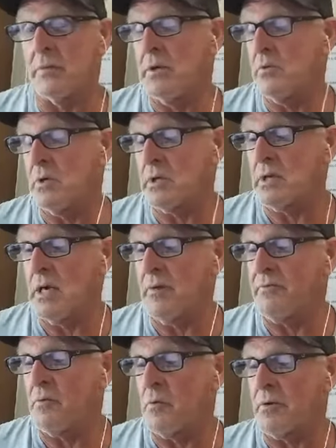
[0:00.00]
We work
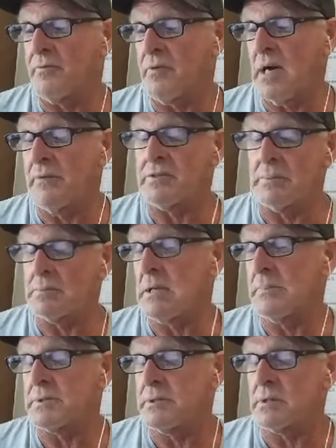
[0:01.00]
out 4 to 5,
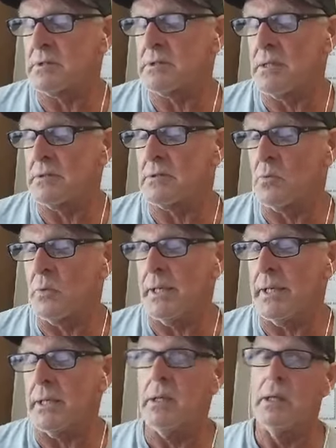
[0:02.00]
sometimes 6 days a
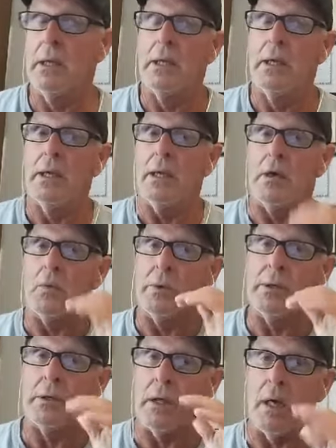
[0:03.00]
week, and
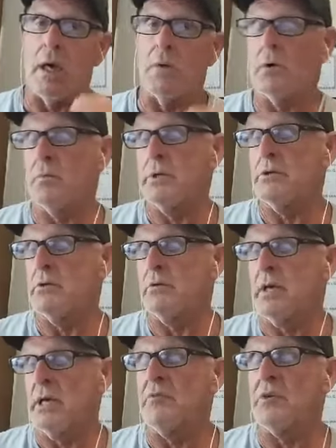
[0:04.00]
we log what we
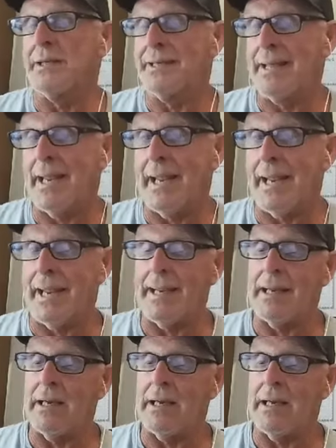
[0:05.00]
do every day.